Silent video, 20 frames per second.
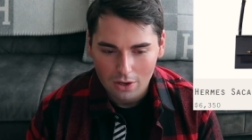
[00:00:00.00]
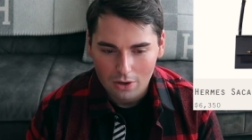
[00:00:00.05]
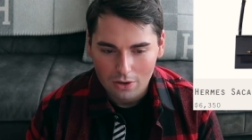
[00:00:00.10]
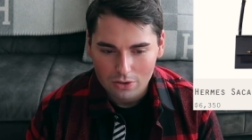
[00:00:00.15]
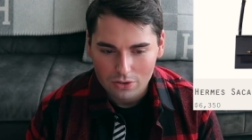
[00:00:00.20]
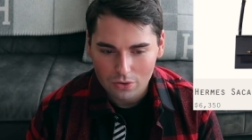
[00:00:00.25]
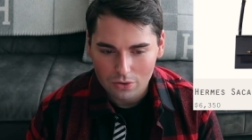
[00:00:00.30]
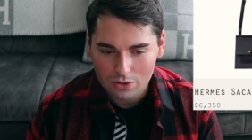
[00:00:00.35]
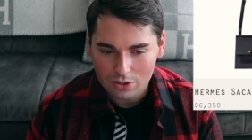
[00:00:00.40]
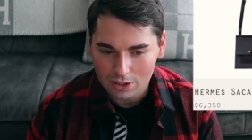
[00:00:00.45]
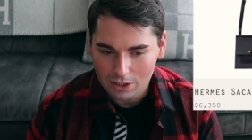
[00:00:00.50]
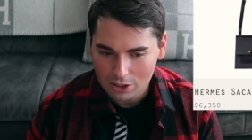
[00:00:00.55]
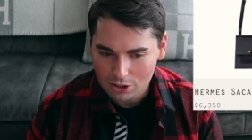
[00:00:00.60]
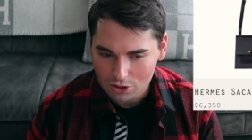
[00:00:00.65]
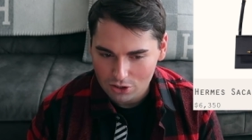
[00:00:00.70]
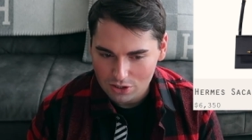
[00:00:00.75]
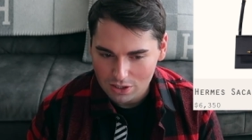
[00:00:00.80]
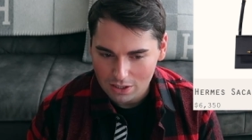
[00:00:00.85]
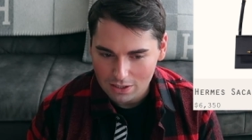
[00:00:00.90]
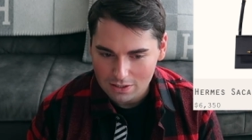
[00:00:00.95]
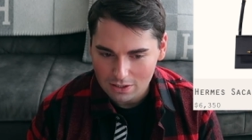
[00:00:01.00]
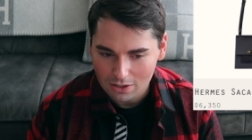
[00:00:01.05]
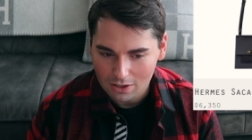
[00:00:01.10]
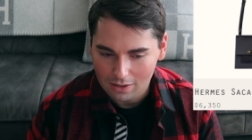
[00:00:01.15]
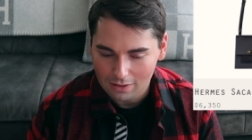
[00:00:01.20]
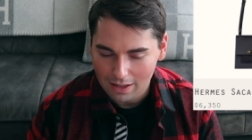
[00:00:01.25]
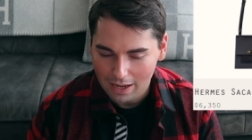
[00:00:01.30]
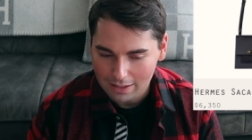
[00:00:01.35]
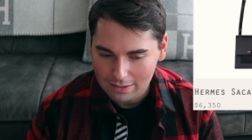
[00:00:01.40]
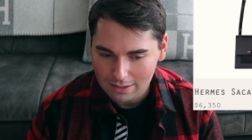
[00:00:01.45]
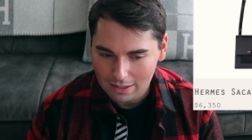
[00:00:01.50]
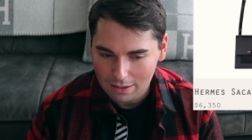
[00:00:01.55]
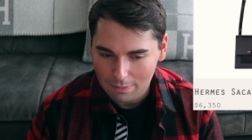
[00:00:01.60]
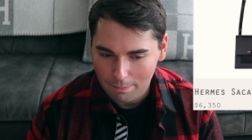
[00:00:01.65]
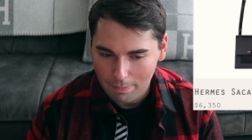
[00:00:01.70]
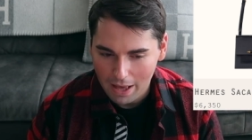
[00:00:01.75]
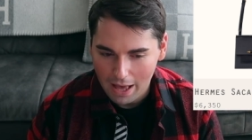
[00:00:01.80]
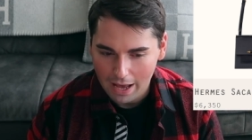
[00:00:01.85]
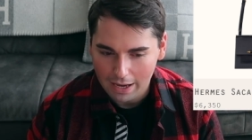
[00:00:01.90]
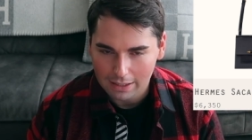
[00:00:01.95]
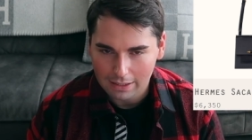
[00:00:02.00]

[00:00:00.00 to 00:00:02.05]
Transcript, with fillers: So it's interesting, it's an eclectic bag.